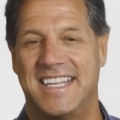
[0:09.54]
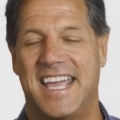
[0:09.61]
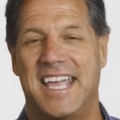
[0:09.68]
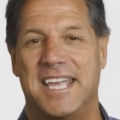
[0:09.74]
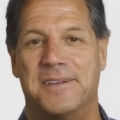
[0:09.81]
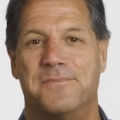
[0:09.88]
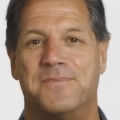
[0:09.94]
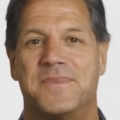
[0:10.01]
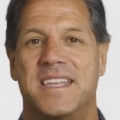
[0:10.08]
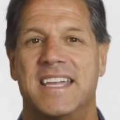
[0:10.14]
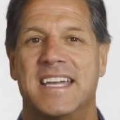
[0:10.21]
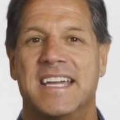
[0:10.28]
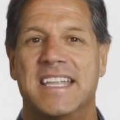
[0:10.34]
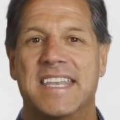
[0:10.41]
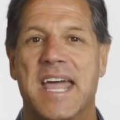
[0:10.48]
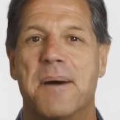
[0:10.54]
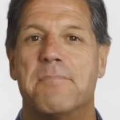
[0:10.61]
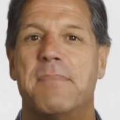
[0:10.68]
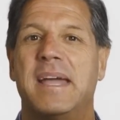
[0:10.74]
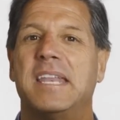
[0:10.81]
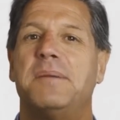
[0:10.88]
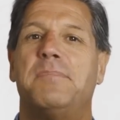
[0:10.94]
day. Now,
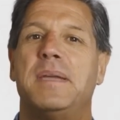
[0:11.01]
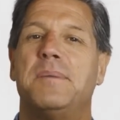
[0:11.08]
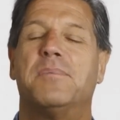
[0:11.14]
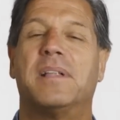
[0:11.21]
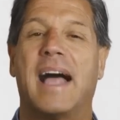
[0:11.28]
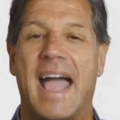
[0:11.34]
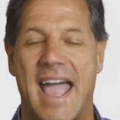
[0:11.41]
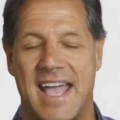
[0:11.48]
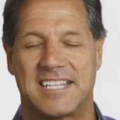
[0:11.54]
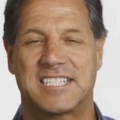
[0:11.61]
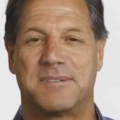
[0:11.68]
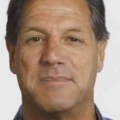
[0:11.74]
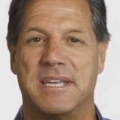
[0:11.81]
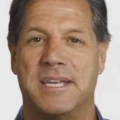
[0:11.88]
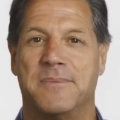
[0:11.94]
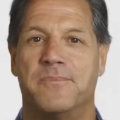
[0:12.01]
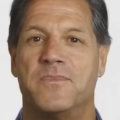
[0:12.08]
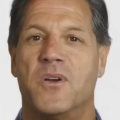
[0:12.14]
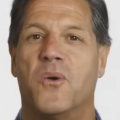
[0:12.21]
many people ask me,